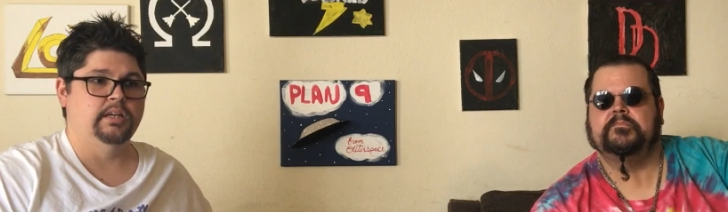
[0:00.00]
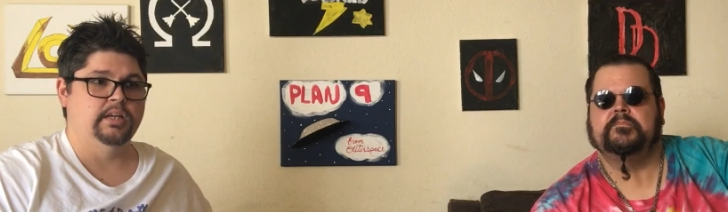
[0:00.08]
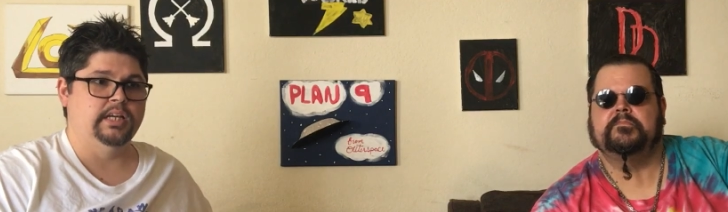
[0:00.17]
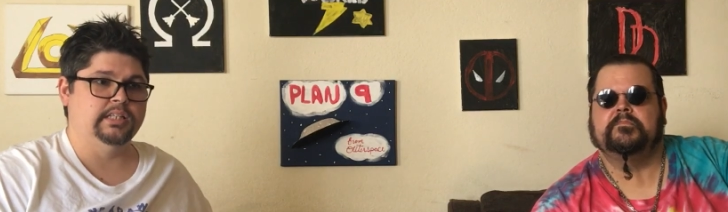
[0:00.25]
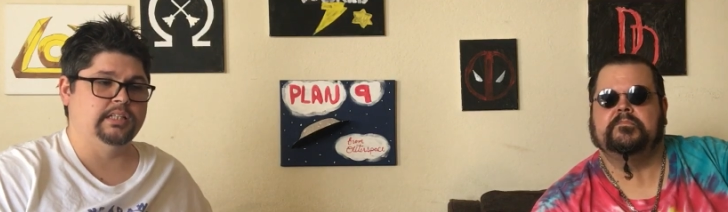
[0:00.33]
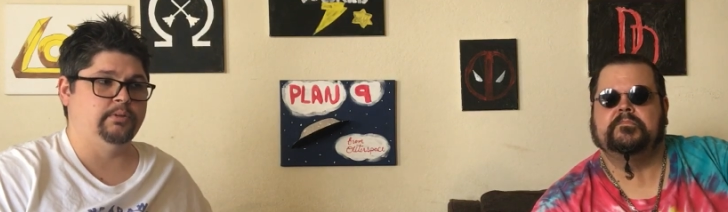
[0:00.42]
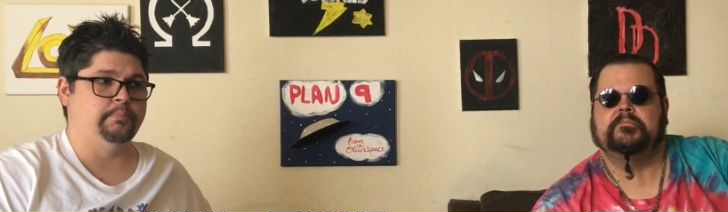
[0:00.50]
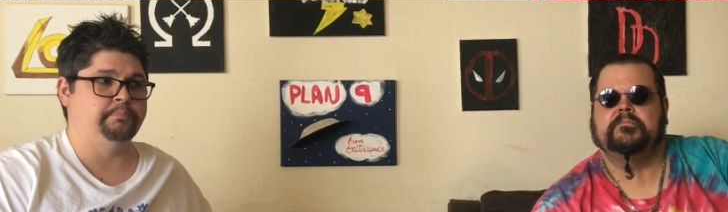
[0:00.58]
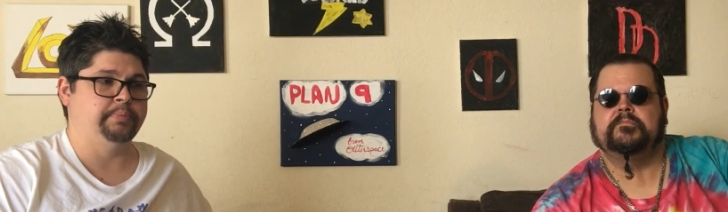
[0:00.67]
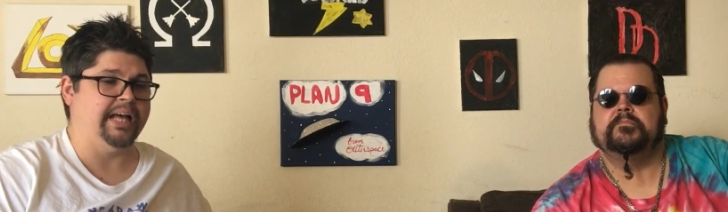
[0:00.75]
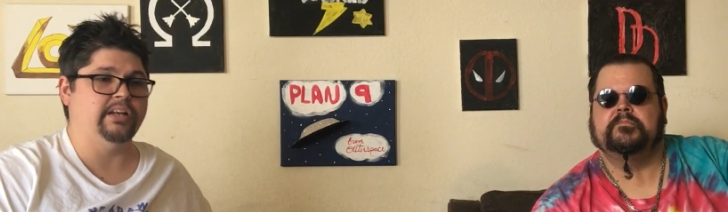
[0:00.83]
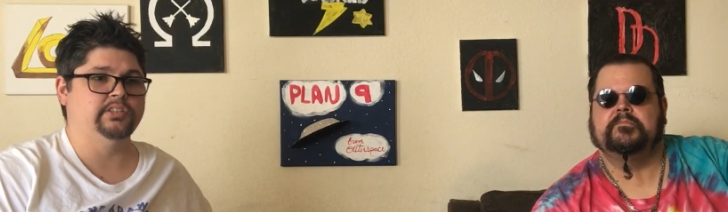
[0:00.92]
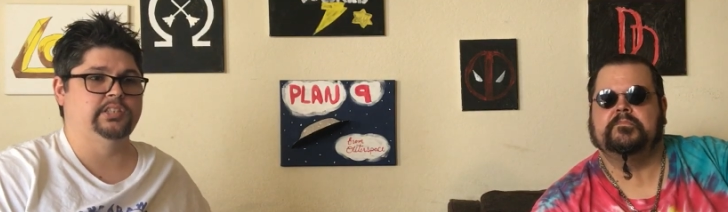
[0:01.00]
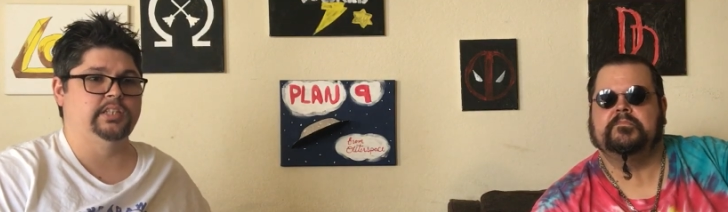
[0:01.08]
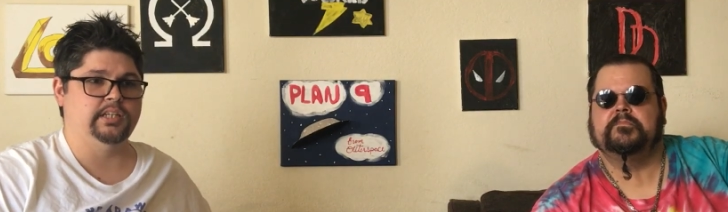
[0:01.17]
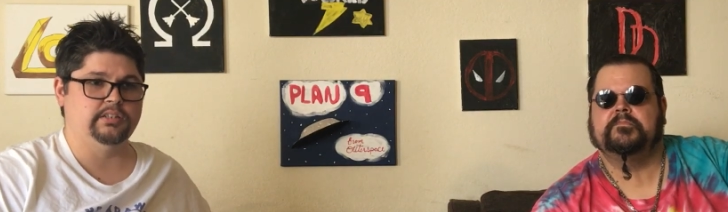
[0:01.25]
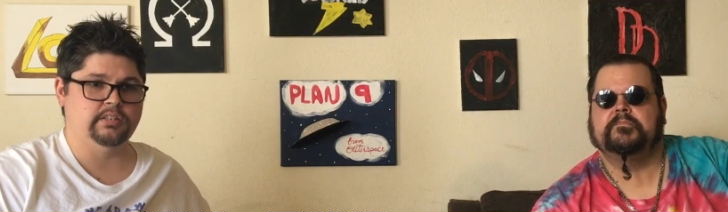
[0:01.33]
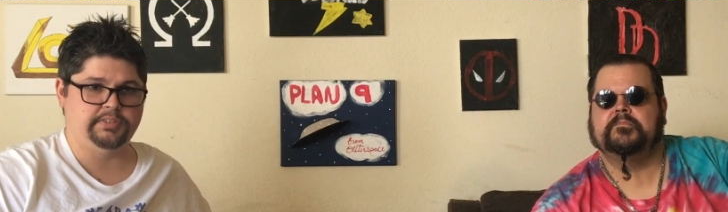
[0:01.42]
Speaker 1: hit the little bell so you
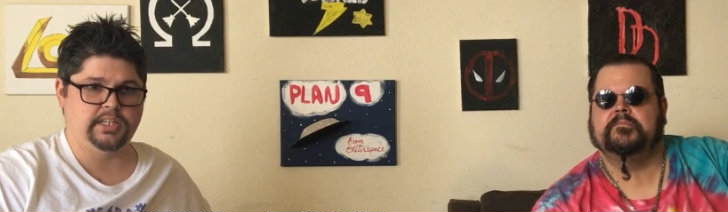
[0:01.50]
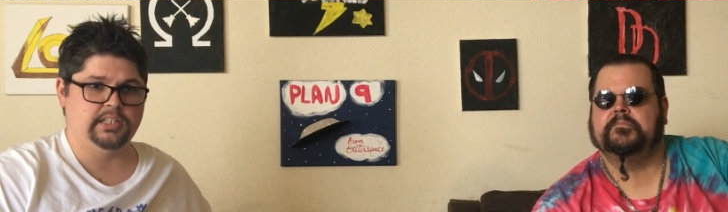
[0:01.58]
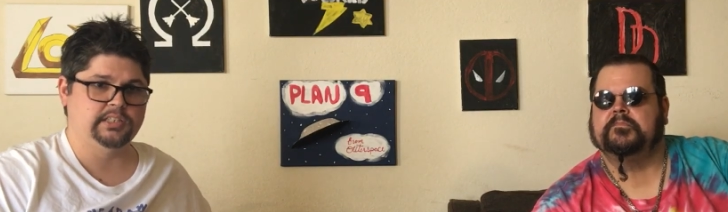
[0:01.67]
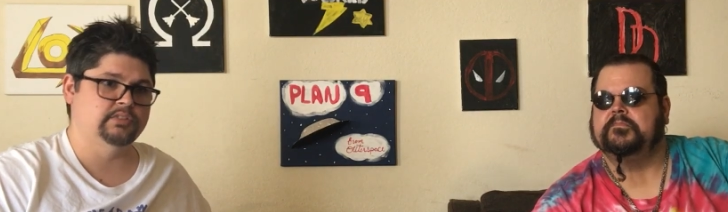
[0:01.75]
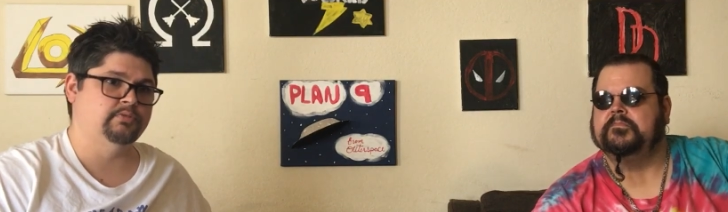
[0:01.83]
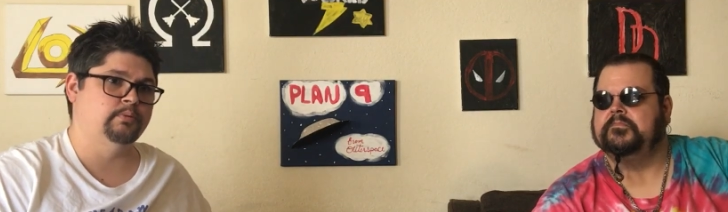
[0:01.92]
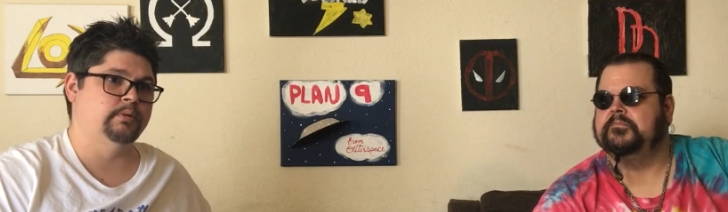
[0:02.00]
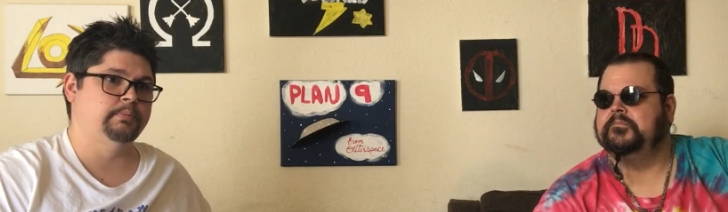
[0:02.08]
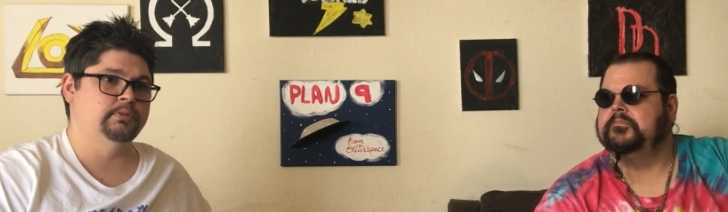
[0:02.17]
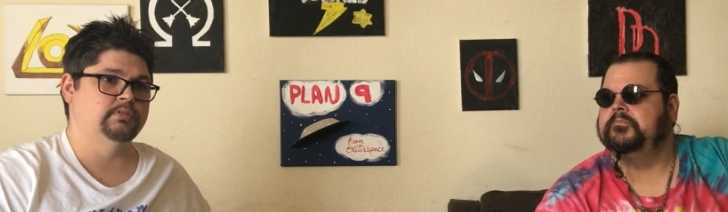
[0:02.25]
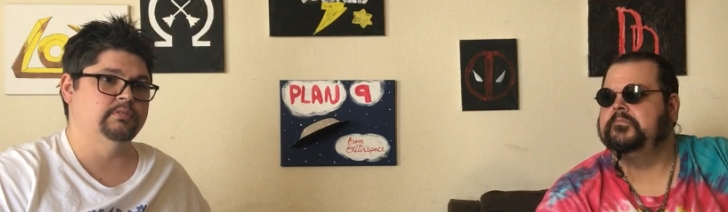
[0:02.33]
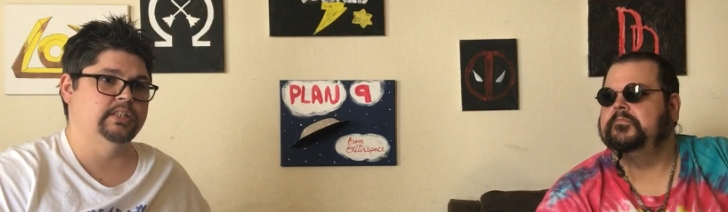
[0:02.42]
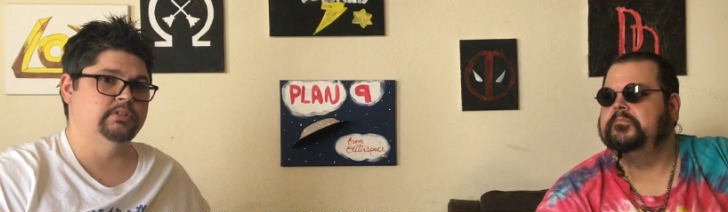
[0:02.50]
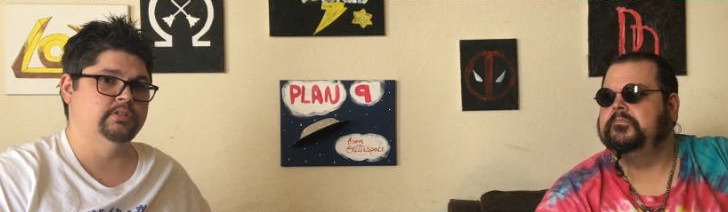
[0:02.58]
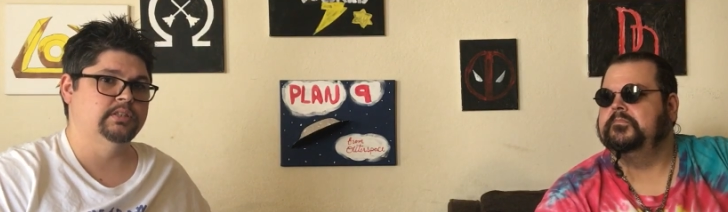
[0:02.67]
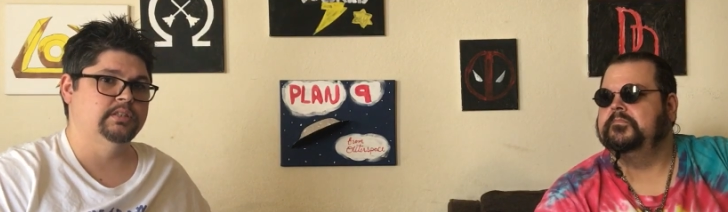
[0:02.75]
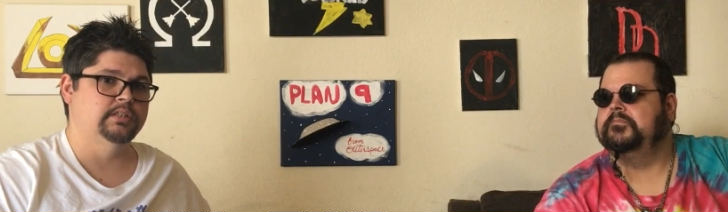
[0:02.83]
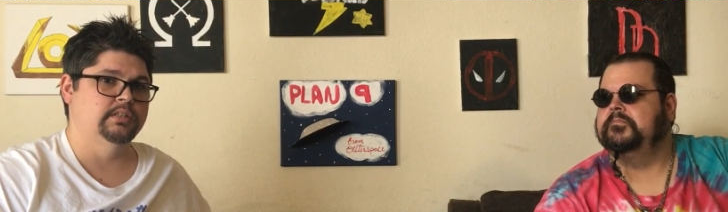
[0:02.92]
get notifications for when we post new videos.